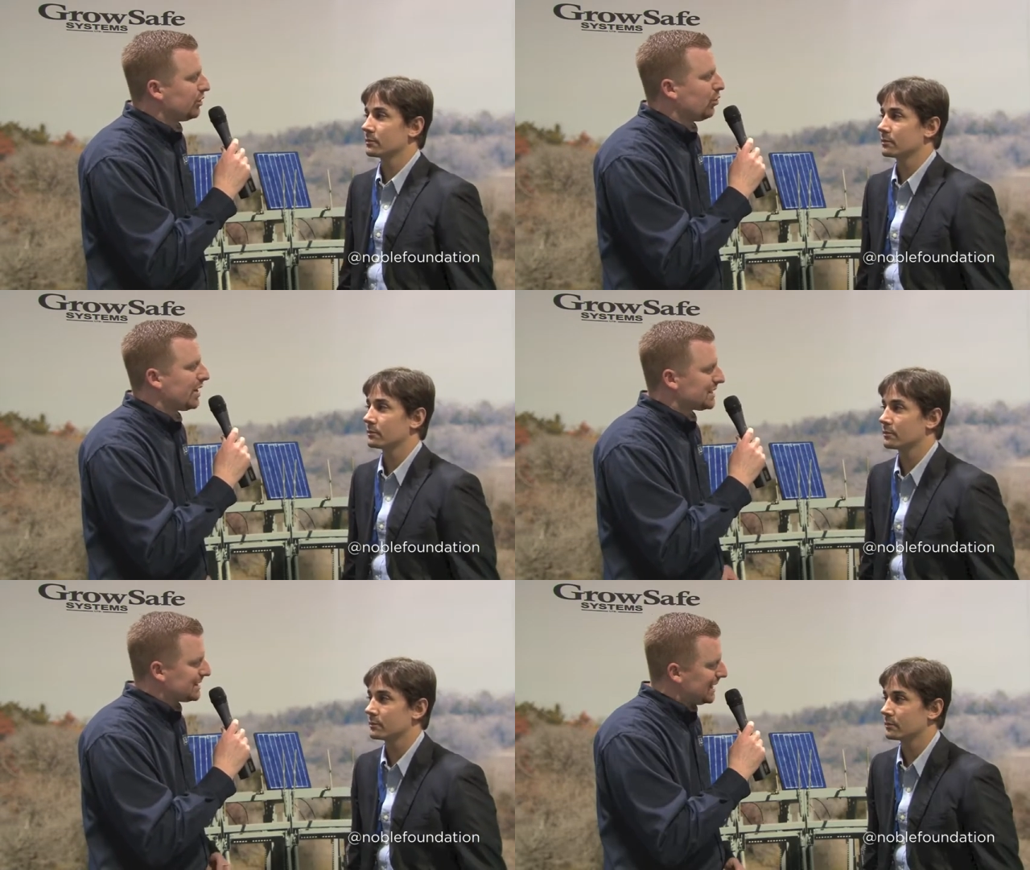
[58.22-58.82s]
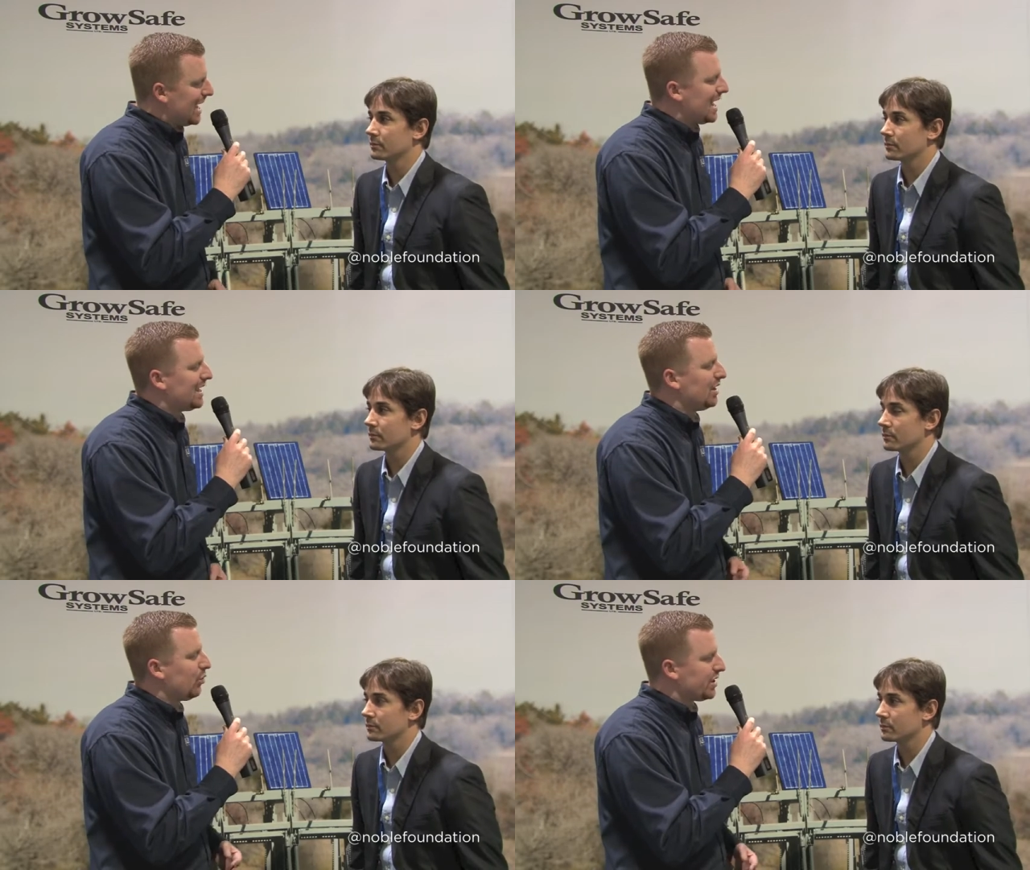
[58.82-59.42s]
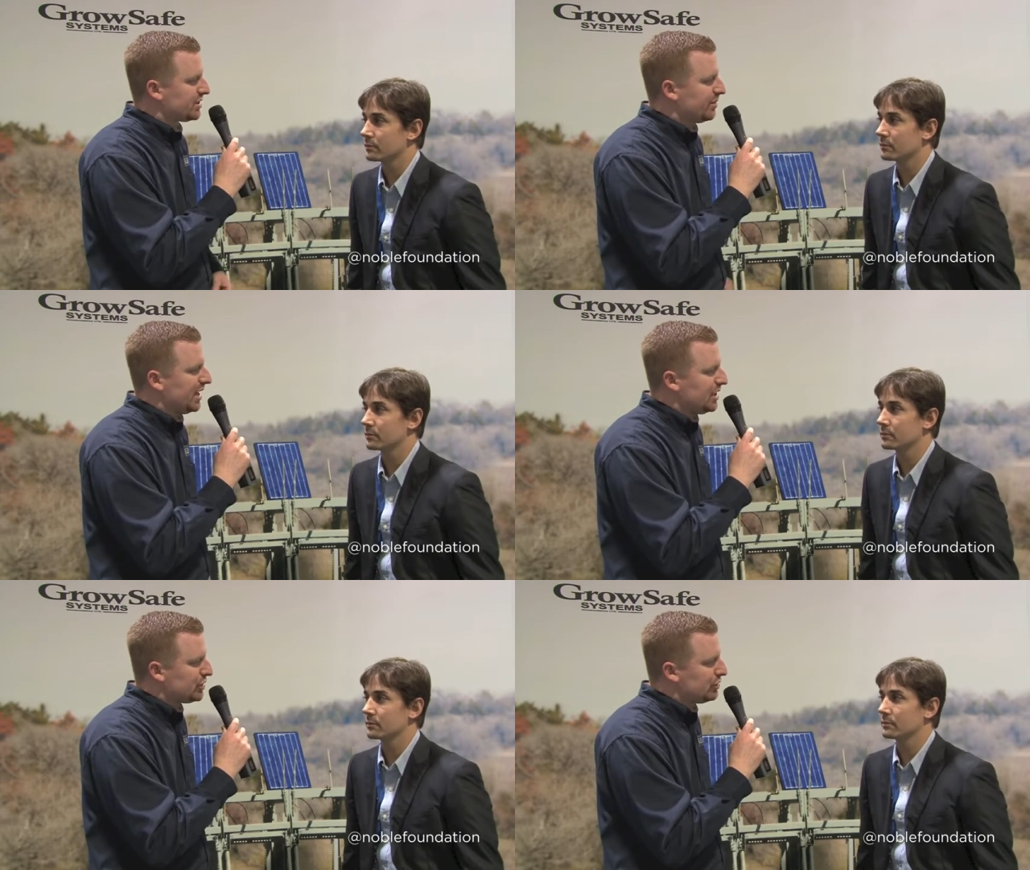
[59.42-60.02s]
Speaker 1: and what it's like, and what are some of
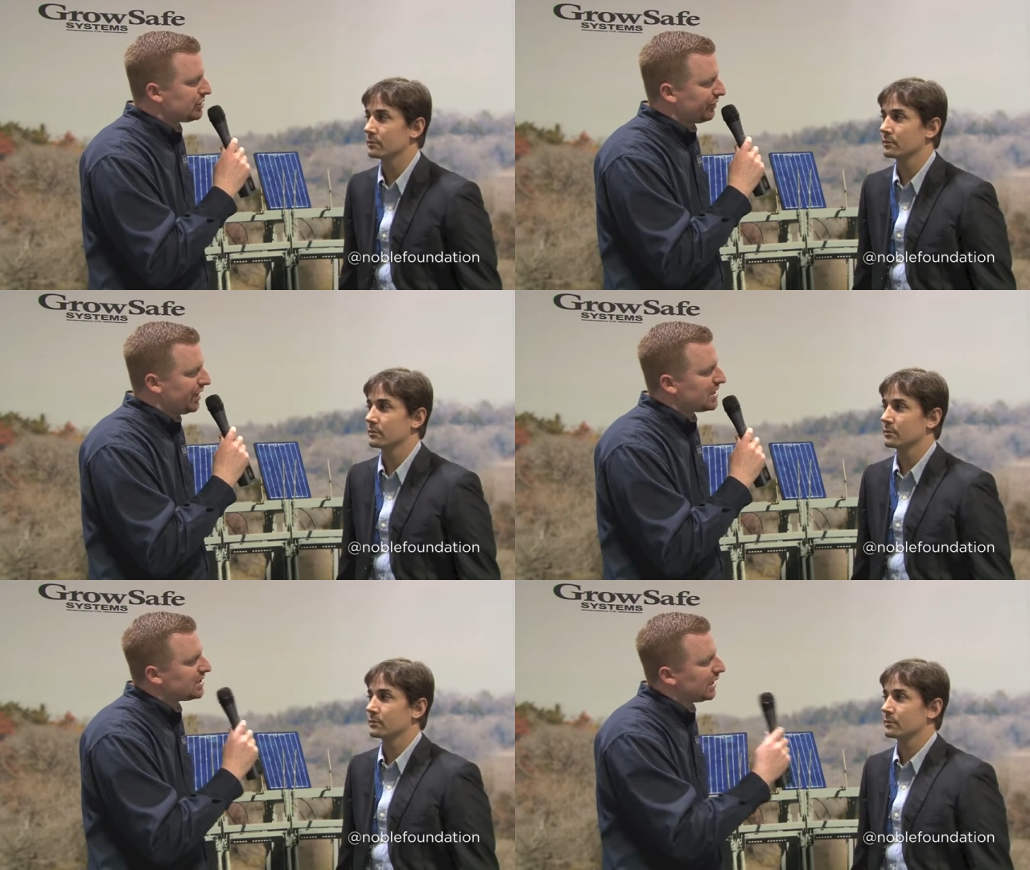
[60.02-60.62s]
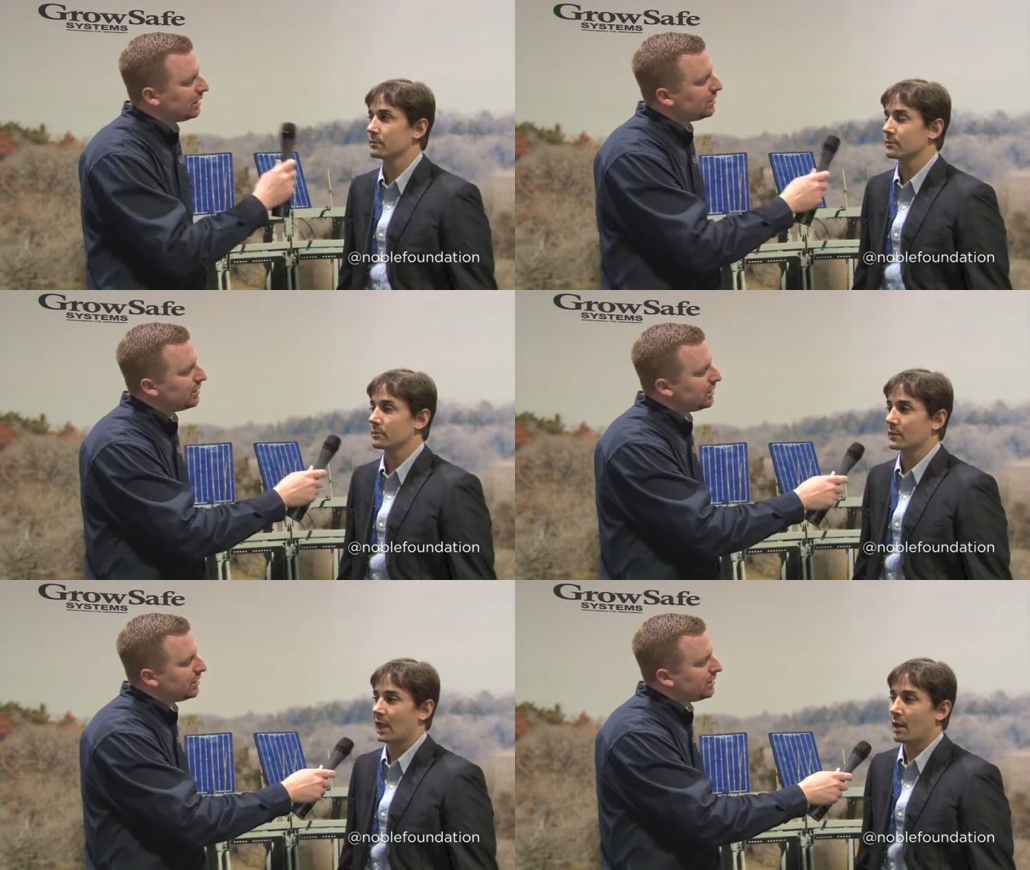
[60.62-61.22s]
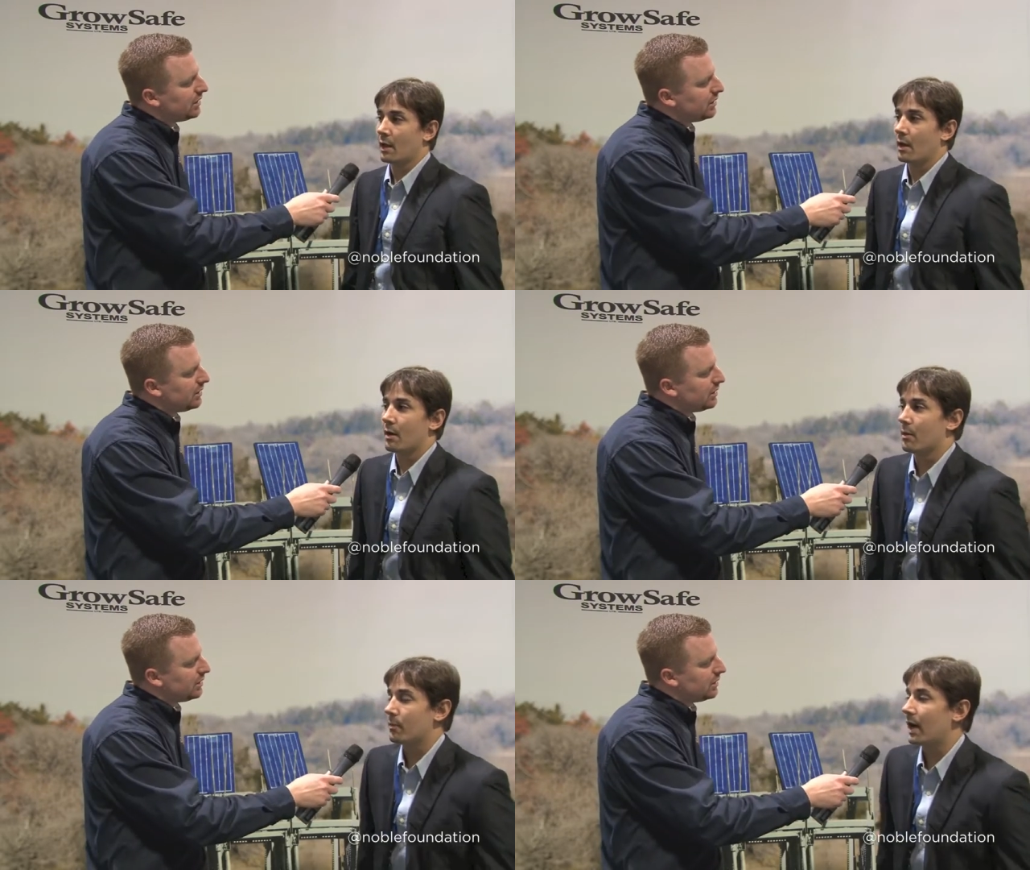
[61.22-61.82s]
the issues you're facing?
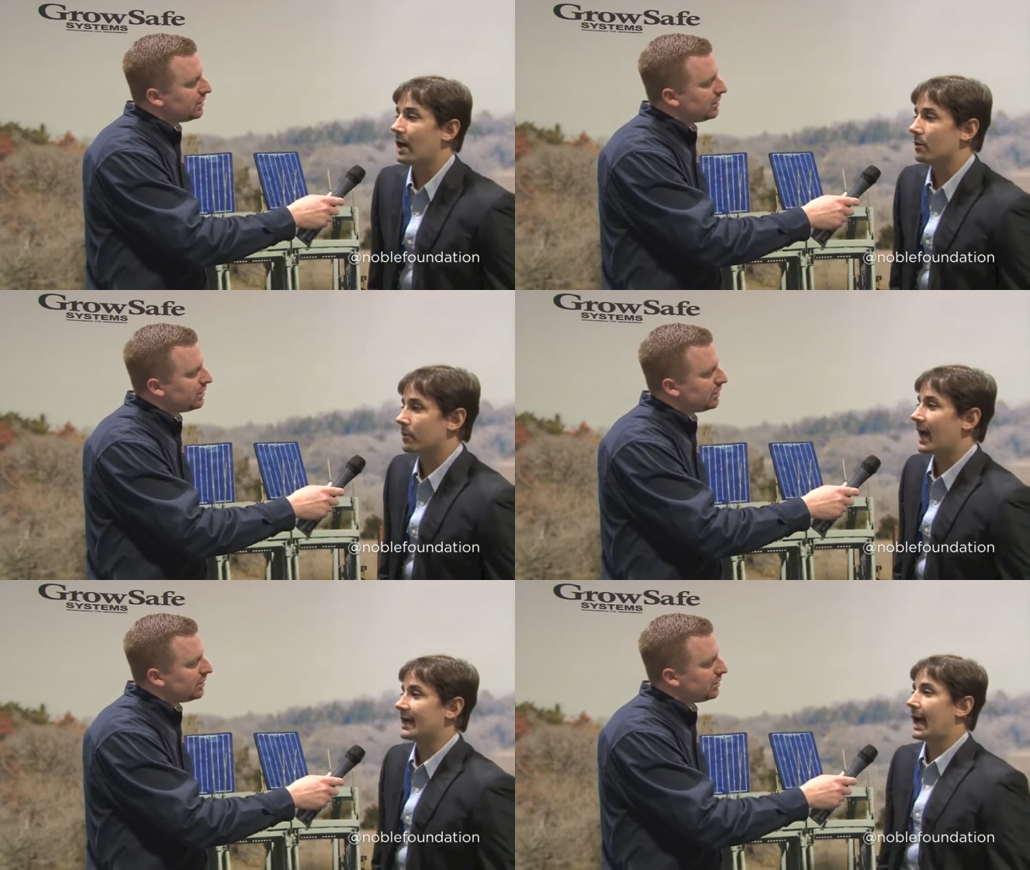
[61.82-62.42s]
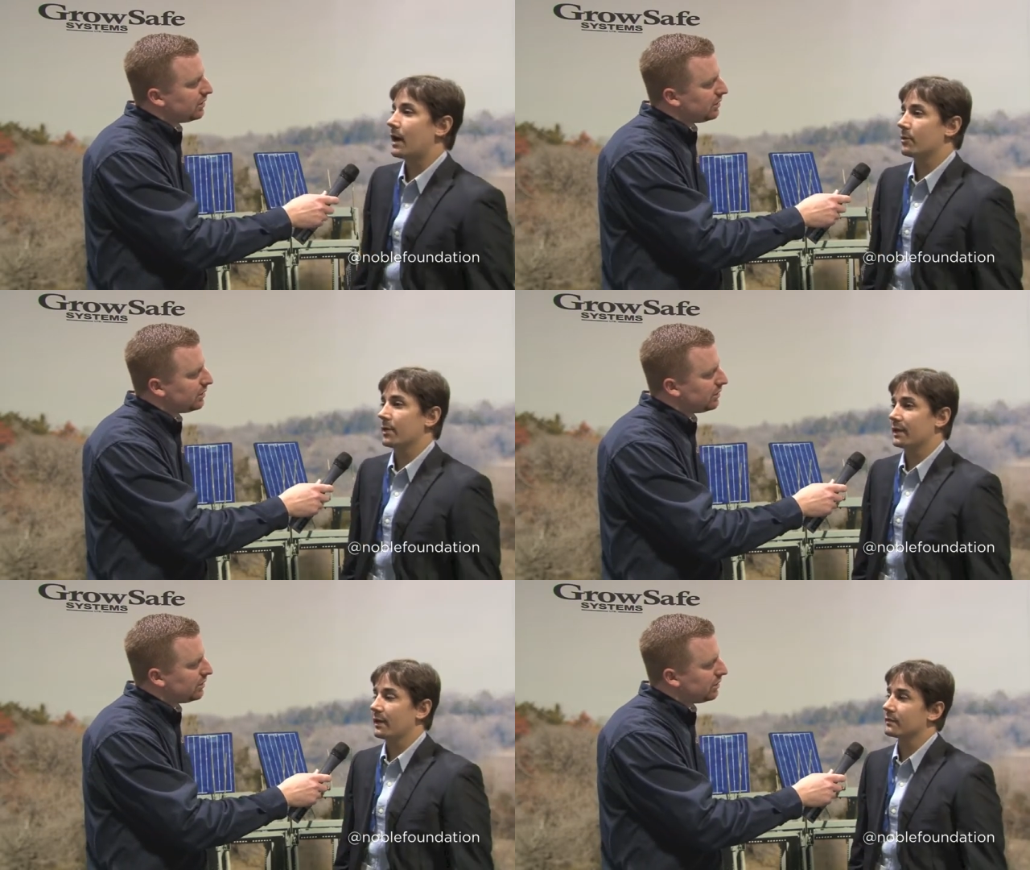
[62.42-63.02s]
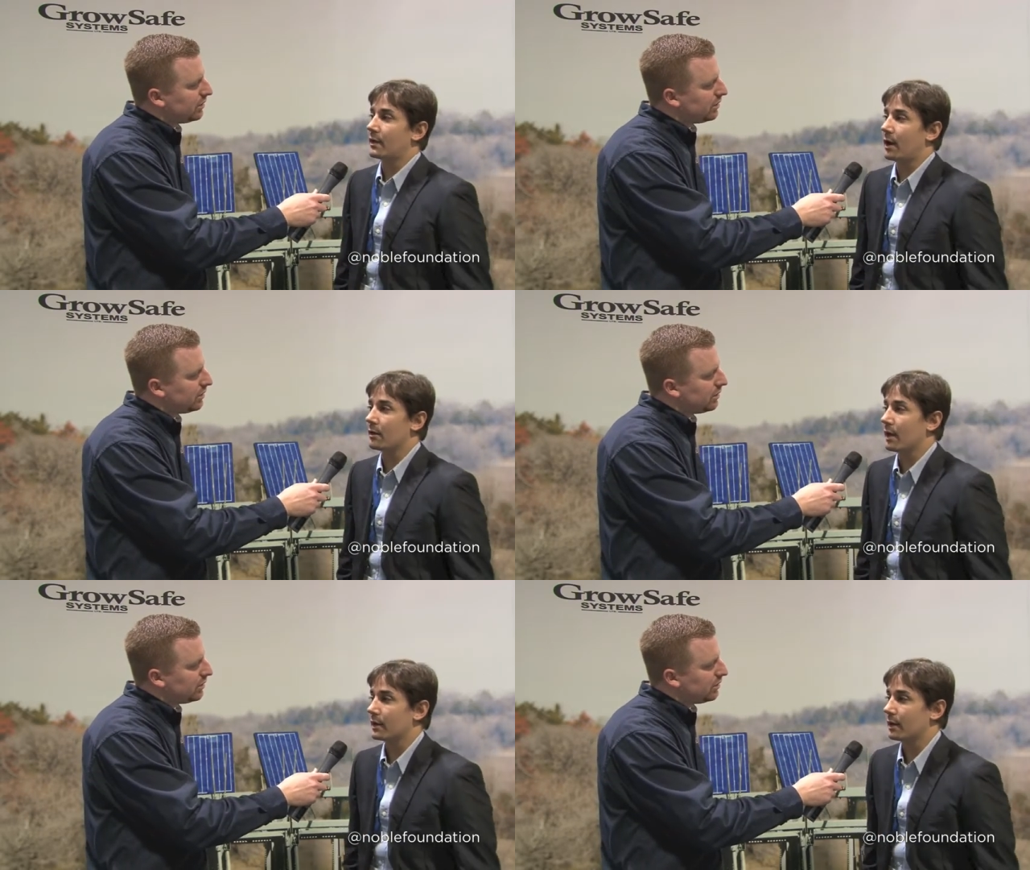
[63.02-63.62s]
Speaker 2: Well, right now we can
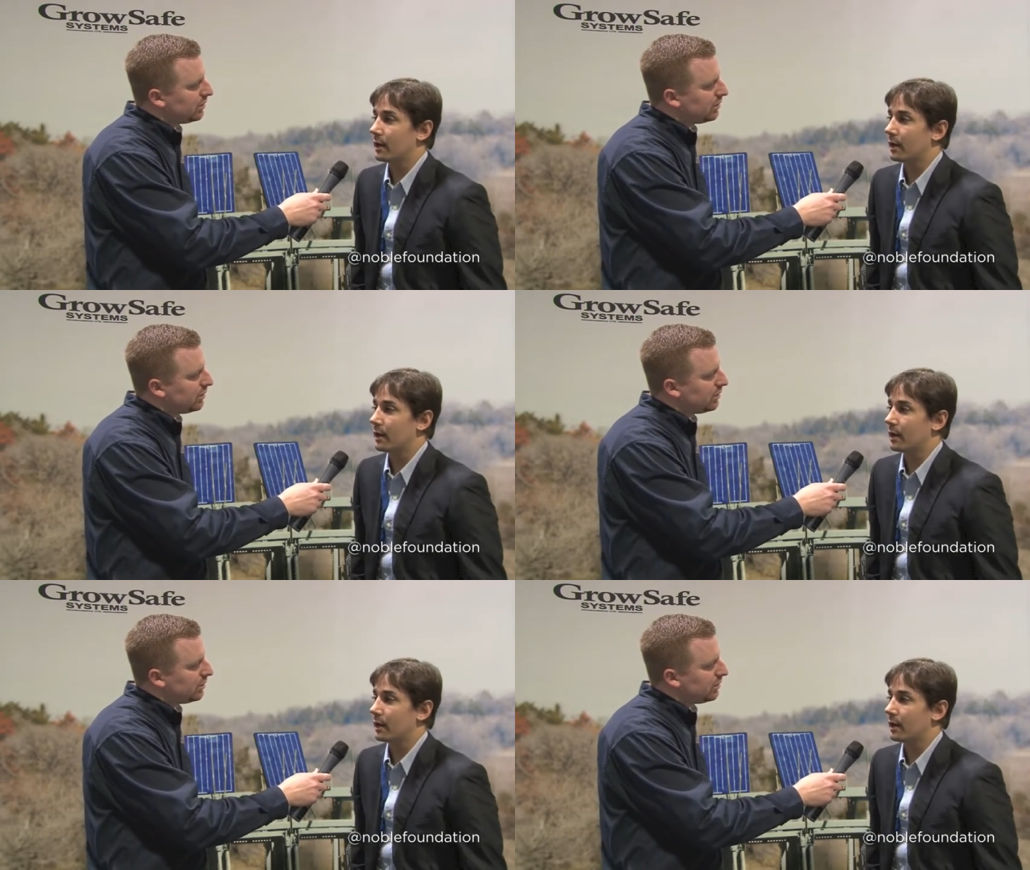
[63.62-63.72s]
tell, like,